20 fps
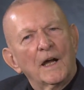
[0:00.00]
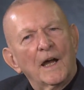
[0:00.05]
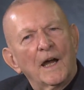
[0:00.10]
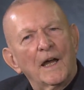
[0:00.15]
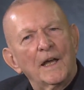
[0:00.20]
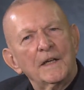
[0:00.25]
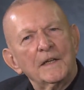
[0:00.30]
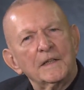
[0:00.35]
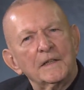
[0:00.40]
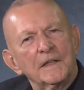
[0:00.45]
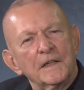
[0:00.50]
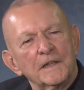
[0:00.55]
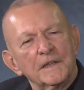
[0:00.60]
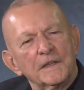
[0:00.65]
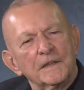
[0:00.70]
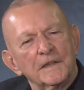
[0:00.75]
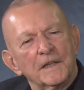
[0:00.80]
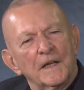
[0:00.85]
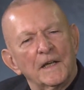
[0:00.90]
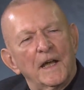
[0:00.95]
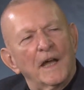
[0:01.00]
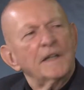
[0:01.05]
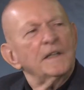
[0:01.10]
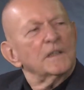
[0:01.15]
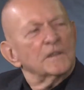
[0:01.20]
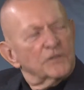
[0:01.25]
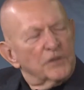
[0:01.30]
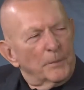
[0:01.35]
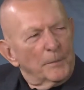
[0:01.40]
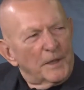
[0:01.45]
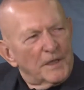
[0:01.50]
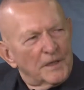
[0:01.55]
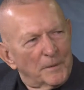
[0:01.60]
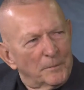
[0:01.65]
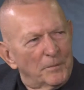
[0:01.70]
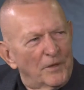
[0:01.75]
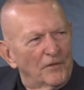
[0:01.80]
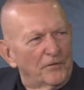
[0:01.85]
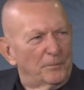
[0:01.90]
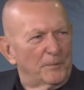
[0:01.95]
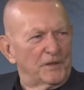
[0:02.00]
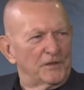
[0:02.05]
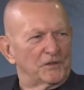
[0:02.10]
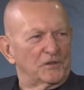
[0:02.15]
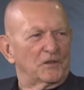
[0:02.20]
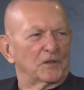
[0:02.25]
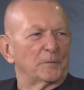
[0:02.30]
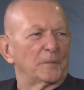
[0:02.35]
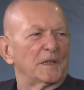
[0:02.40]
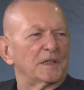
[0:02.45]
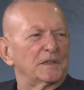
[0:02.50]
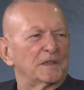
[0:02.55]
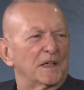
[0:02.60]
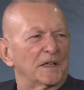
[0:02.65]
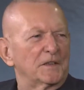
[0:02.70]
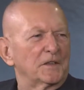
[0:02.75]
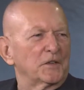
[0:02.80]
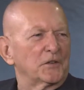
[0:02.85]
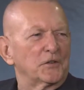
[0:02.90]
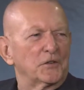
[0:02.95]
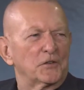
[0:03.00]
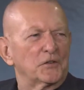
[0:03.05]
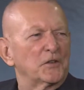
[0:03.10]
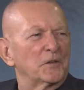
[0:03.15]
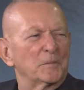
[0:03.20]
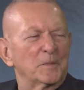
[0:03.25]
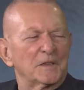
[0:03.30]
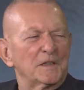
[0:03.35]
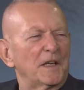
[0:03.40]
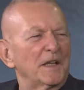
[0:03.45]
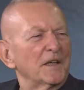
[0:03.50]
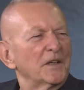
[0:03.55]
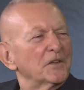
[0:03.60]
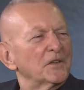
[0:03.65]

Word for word: I can, uh, I could, somebody above me is going to make that decision, but that